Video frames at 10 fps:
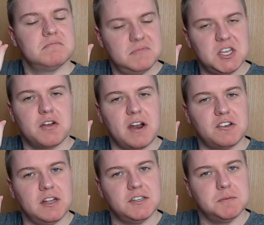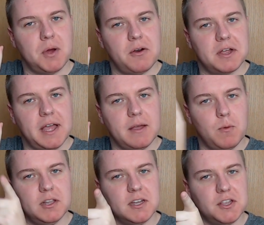Congratulations, Pirate Cake,
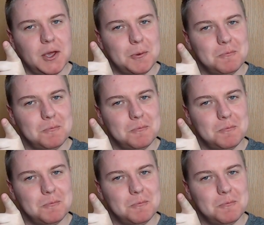well done you.